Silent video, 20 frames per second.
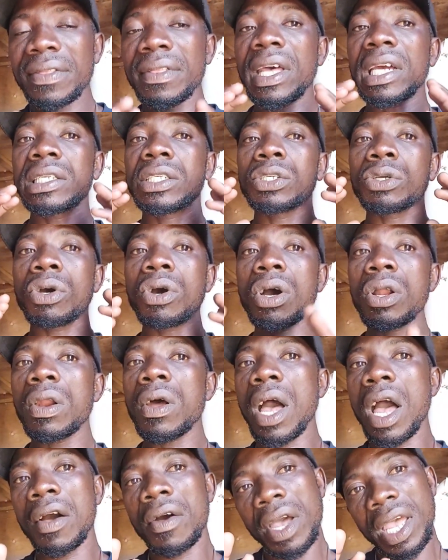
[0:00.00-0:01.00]
that
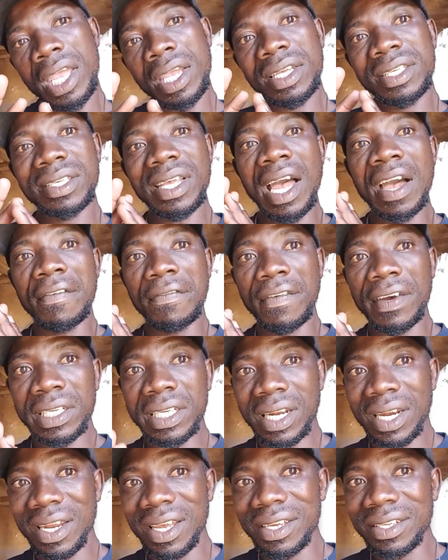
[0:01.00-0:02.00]
all our eggs are
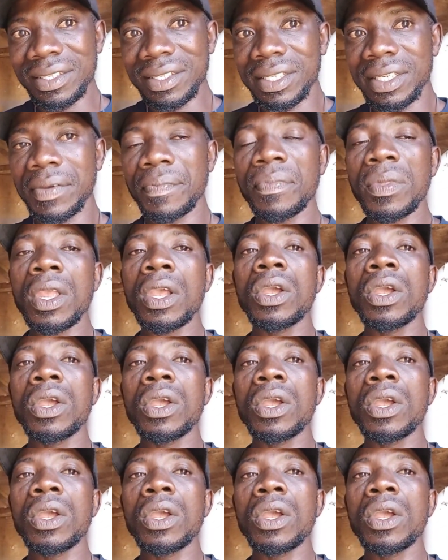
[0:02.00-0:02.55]
fertilized.